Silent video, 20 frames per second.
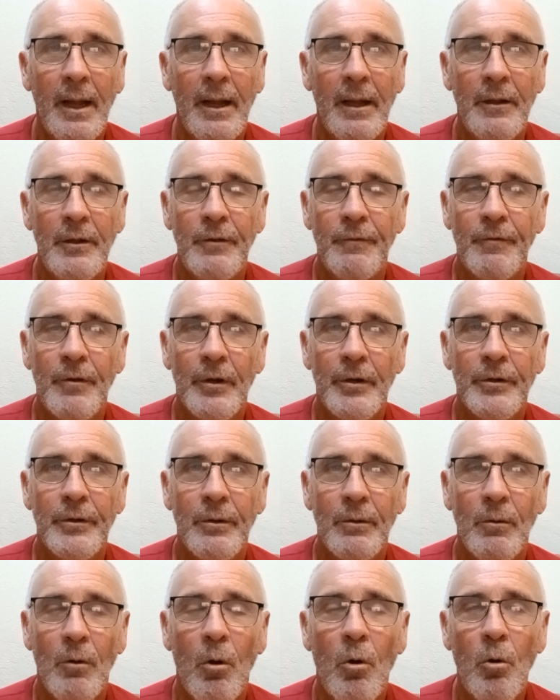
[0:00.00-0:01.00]
you've got to
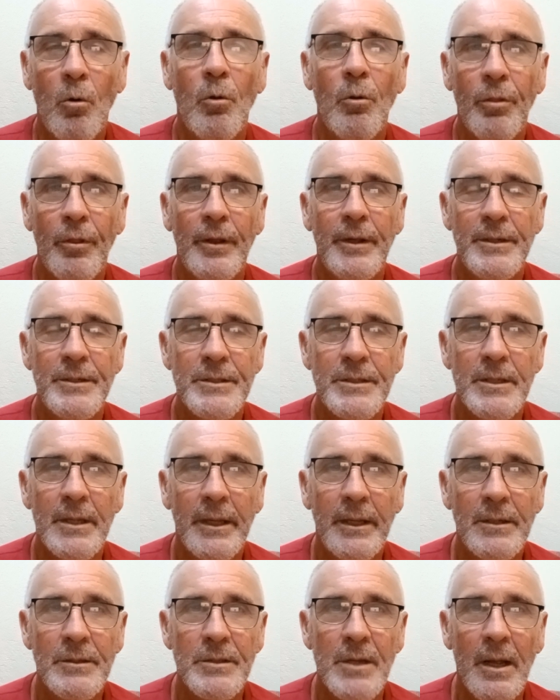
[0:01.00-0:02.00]
do all these
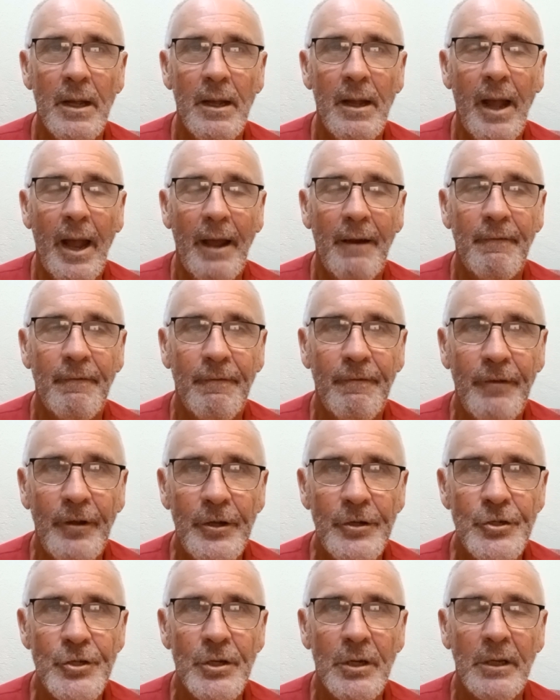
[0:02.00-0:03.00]
things and
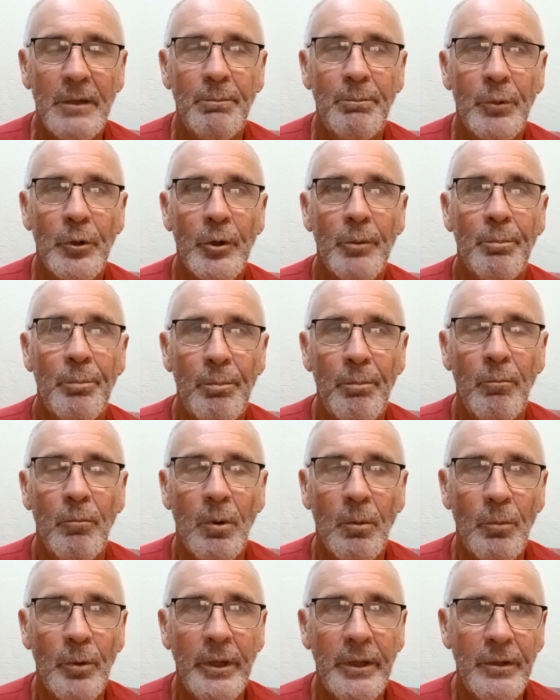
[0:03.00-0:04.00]
virtually put
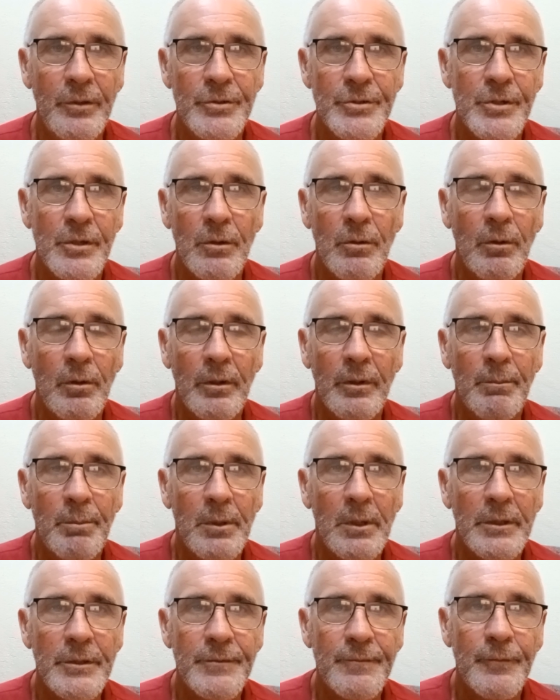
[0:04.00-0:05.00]
what we used to call in the
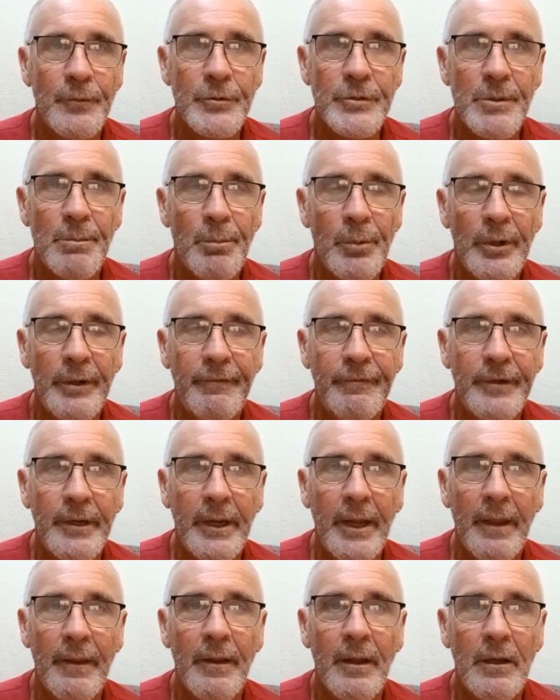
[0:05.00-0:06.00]
police force a brief
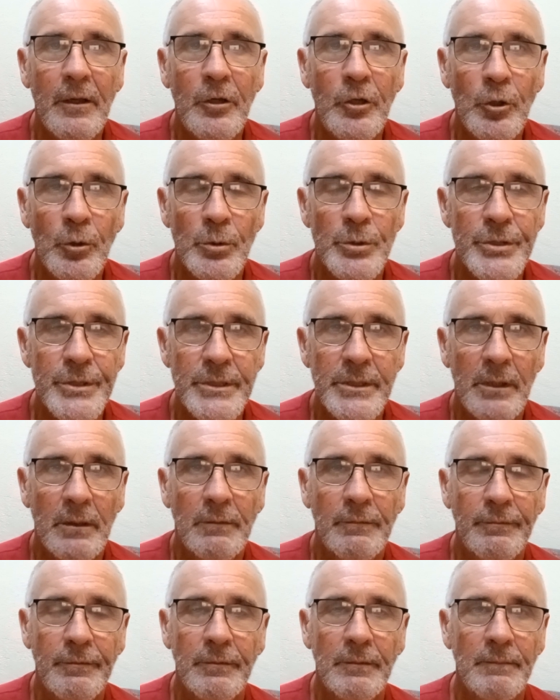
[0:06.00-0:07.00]
together yourself.
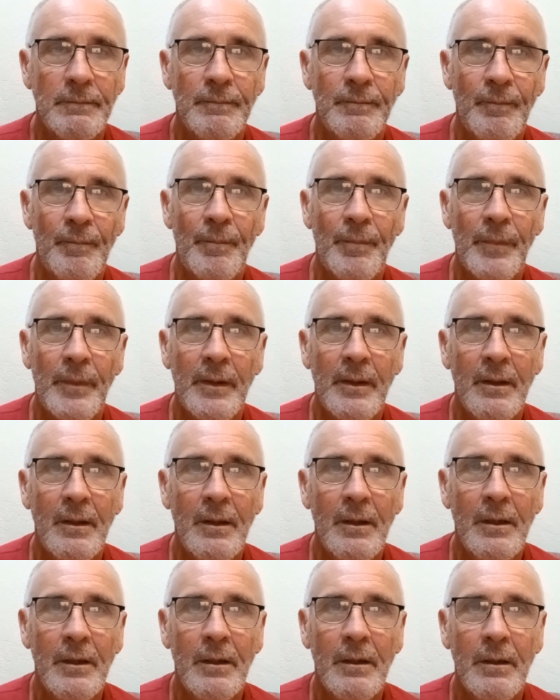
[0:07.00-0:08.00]

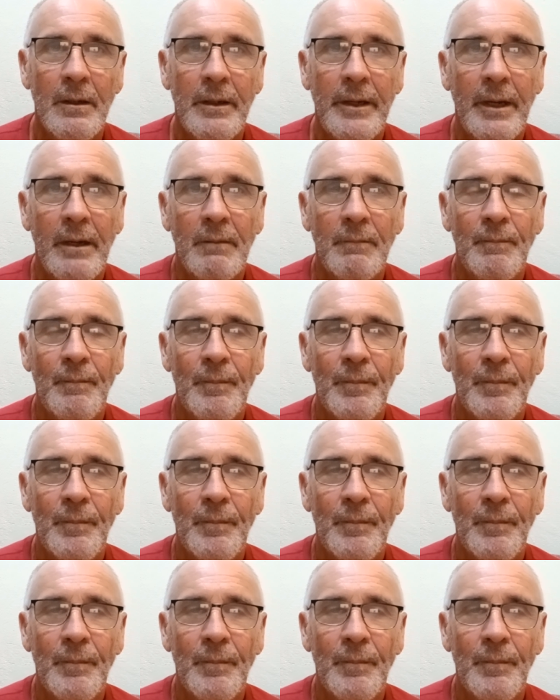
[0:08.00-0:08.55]
Now,